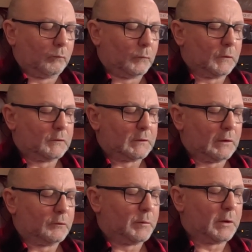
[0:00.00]
The
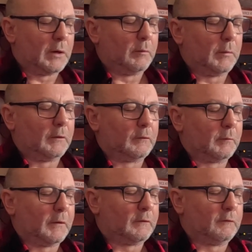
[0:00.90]
sailor's path makes a
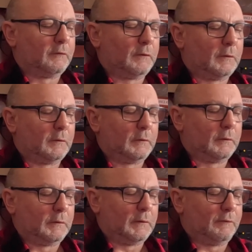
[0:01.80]
massive
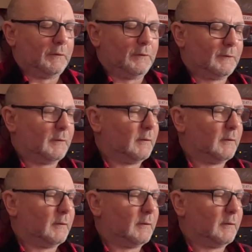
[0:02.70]
difference.